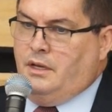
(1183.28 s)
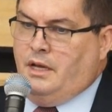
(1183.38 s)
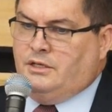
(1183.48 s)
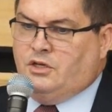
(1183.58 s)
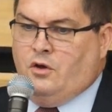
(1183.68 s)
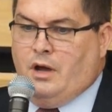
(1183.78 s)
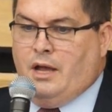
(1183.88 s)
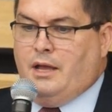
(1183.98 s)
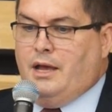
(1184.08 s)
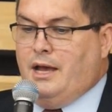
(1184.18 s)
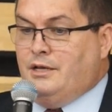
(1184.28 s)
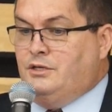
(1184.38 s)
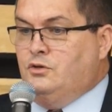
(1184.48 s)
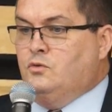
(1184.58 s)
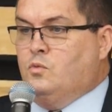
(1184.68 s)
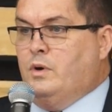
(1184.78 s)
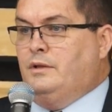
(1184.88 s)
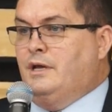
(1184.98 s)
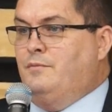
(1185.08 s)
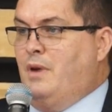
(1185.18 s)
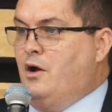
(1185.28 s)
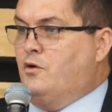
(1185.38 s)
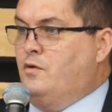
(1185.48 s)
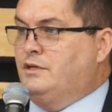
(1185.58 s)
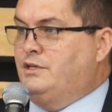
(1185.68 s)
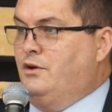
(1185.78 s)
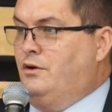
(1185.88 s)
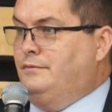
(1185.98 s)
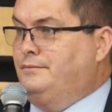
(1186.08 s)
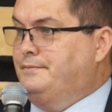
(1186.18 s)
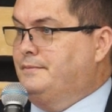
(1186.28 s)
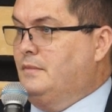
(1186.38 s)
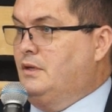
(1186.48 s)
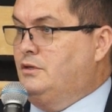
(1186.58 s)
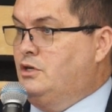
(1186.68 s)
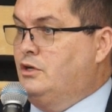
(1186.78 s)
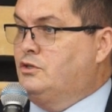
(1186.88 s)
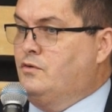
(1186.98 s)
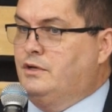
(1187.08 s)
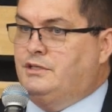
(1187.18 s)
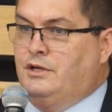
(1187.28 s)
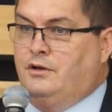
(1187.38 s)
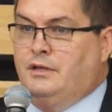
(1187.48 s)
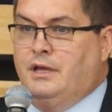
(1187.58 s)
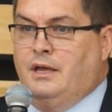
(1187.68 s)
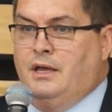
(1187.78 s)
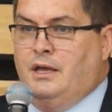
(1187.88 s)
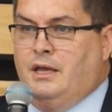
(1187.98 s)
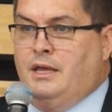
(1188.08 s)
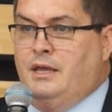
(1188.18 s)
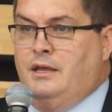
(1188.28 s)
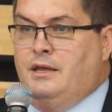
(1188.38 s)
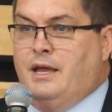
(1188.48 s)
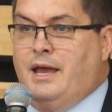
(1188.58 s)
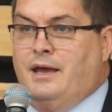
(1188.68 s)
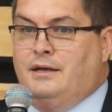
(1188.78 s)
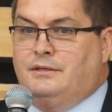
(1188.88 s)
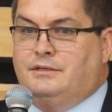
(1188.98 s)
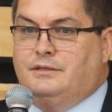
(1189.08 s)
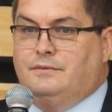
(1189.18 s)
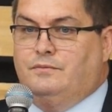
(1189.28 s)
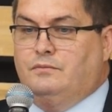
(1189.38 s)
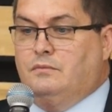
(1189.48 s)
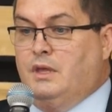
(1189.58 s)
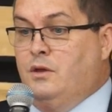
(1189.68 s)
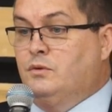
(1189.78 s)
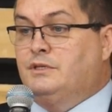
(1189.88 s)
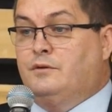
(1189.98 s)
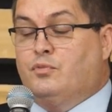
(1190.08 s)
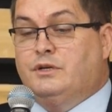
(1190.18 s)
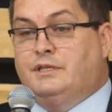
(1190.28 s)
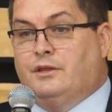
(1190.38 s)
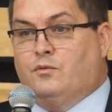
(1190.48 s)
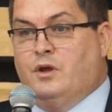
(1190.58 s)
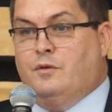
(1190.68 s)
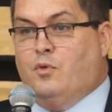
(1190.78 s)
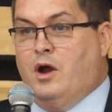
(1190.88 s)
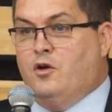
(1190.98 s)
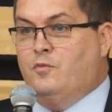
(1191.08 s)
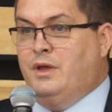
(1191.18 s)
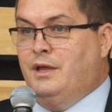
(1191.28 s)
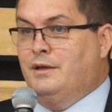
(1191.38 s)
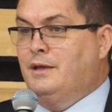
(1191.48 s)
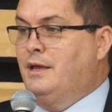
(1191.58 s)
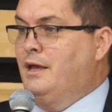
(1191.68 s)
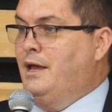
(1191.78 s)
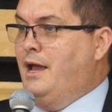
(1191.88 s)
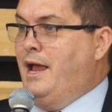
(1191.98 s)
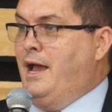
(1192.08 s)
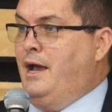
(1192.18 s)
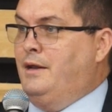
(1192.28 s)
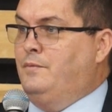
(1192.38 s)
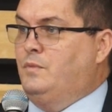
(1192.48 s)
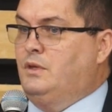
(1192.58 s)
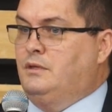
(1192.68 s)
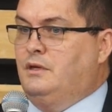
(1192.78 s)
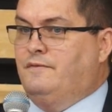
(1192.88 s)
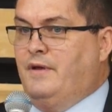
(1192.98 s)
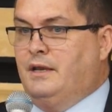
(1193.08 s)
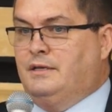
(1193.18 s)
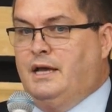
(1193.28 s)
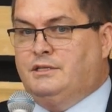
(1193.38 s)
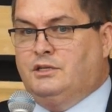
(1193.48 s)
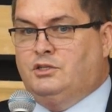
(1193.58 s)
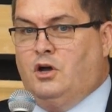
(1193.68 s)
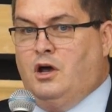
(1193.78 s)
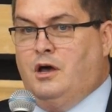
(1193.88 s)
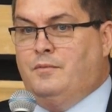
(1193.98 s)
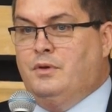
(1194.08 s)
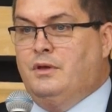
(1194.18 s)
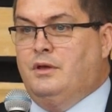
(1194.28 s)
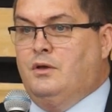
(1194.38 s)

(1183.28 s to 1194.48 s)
Yeah, so I do really admire Chris Hill, Judge Chris Hill. He was in Precinct 3 prior to me and did a fantastic job